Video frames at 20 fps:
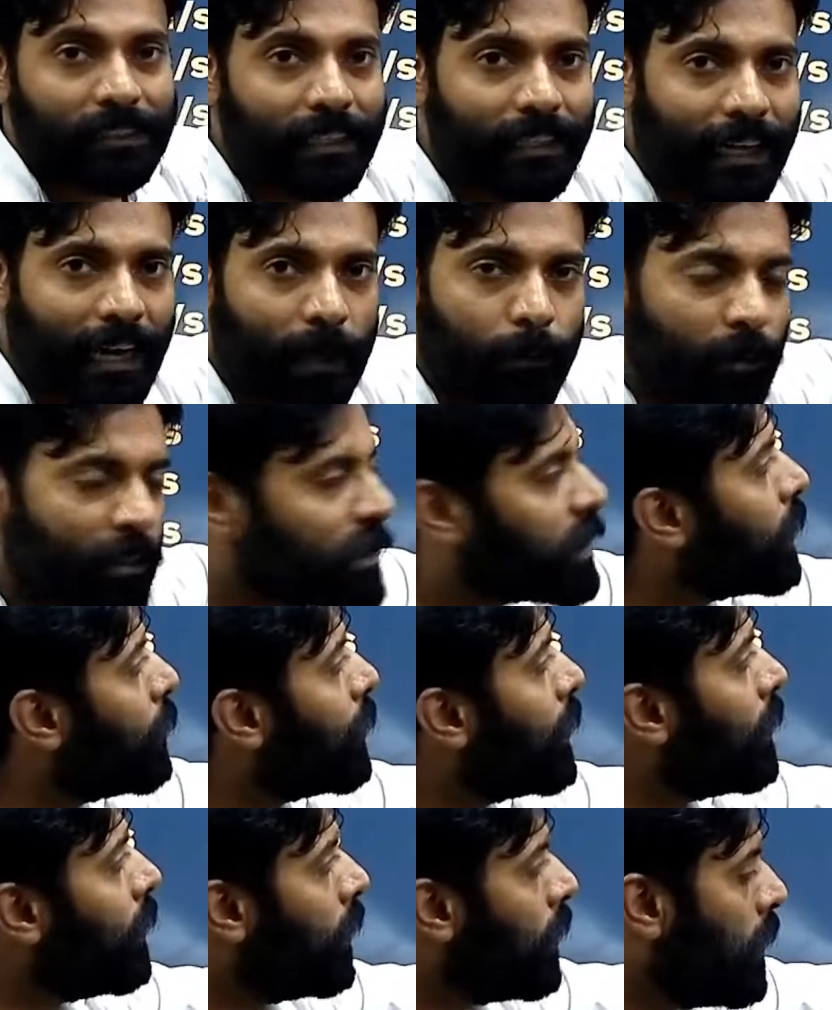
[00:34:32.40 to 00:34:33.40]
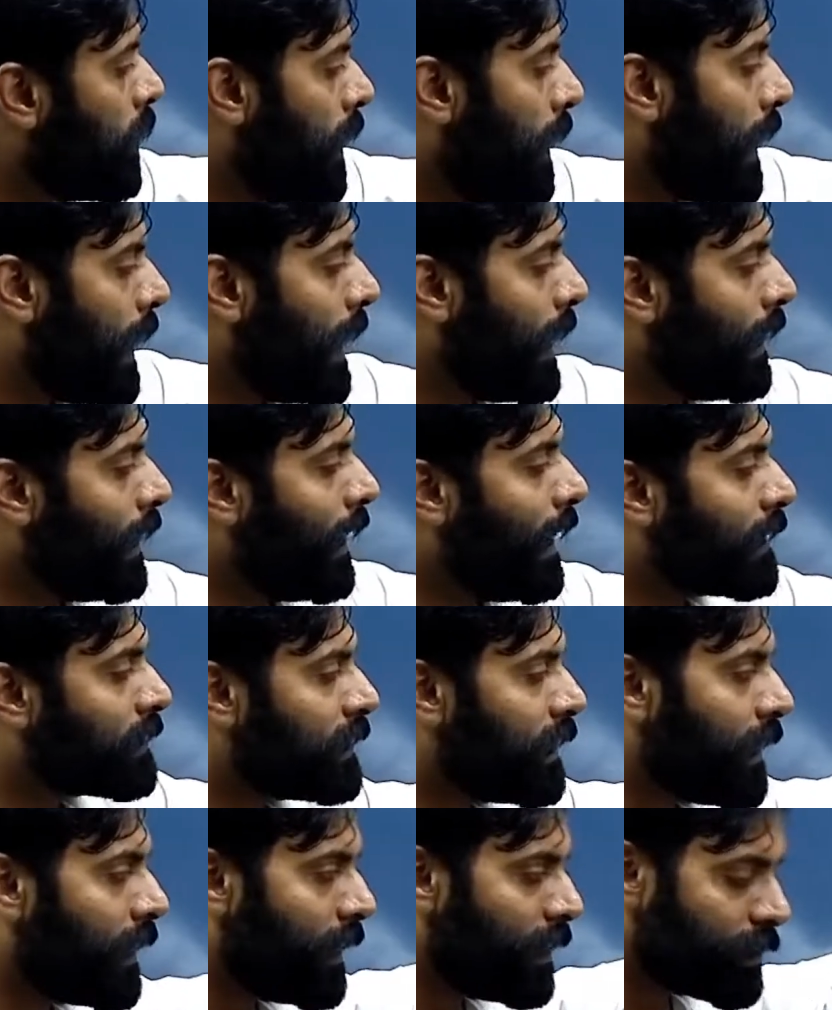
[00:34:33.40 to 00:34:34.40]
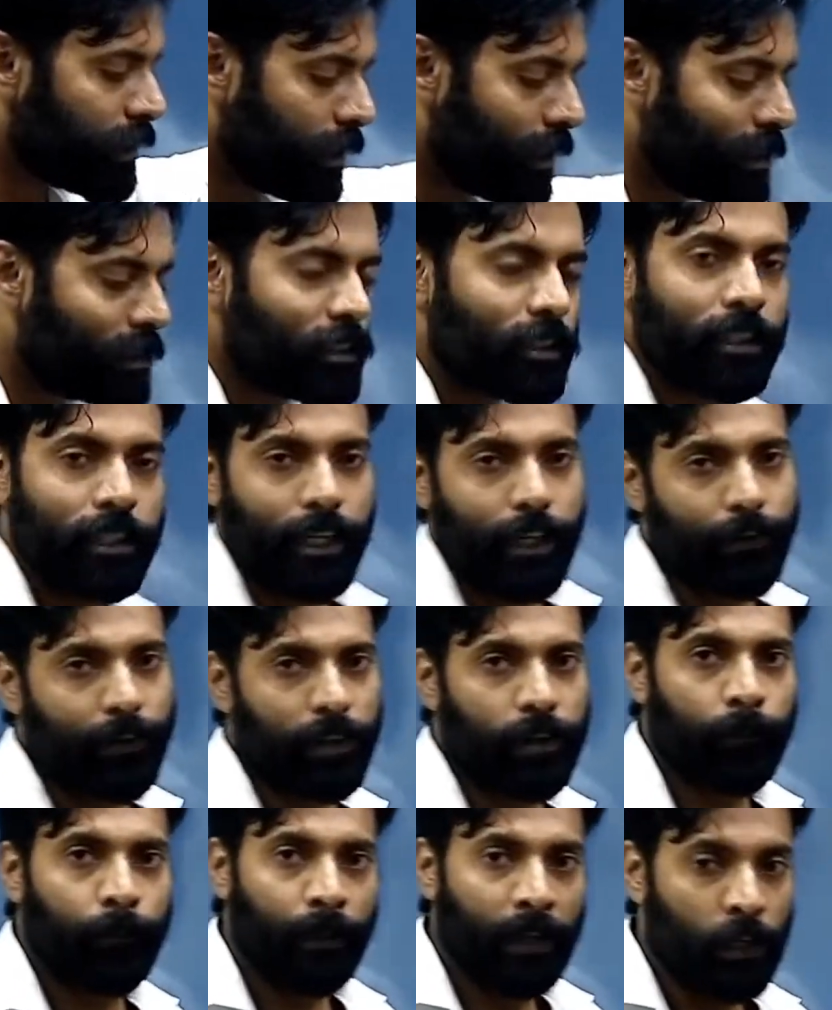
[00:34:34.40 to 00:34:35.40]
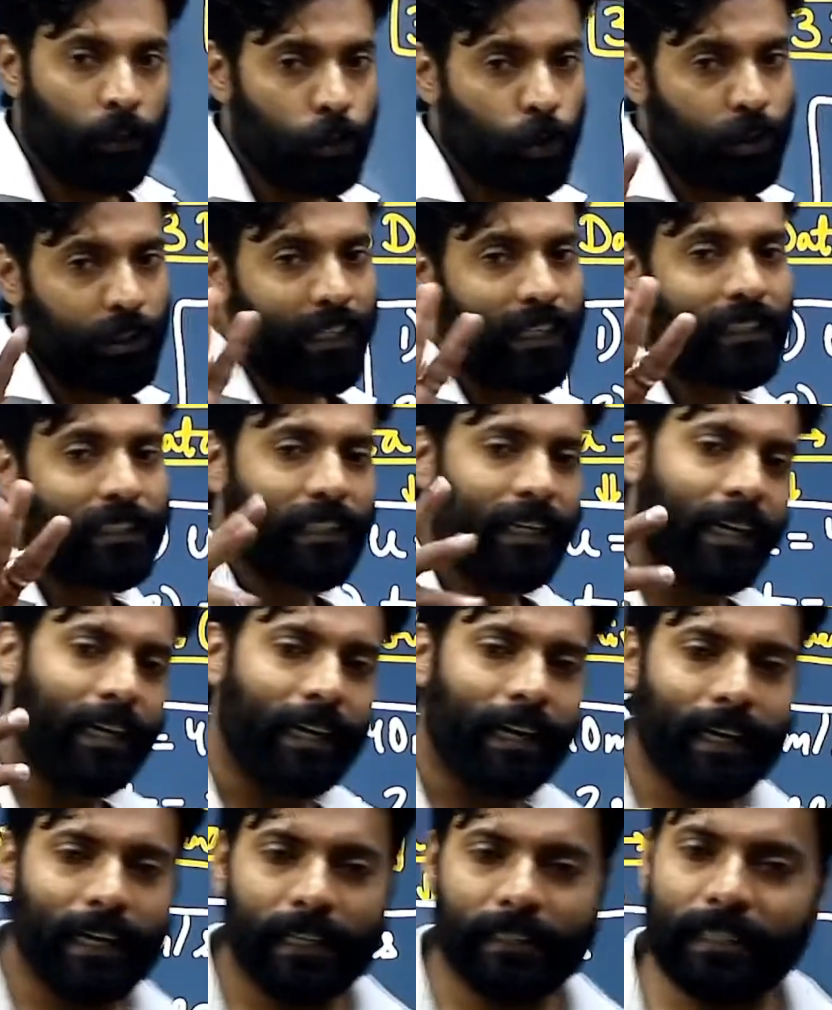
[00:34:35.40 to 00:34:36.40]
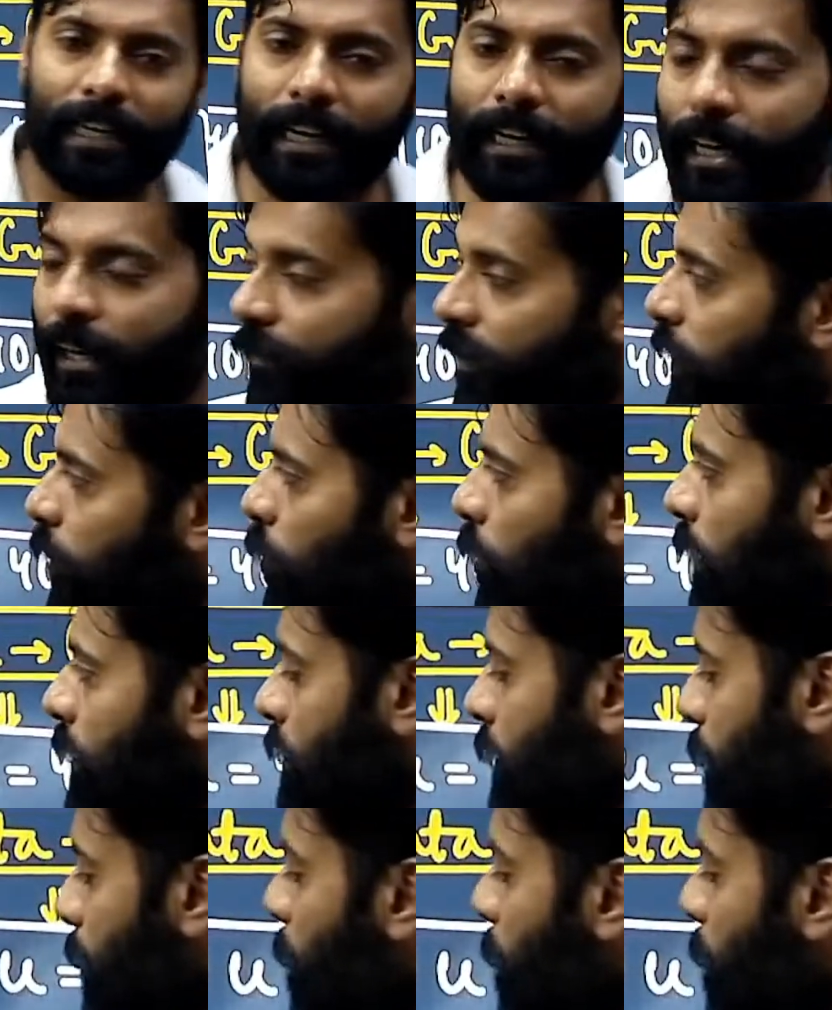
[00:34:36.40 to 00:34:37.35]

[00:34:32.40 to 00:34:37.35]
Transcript: time is given and acceleration is given. So these 3 data are given to us.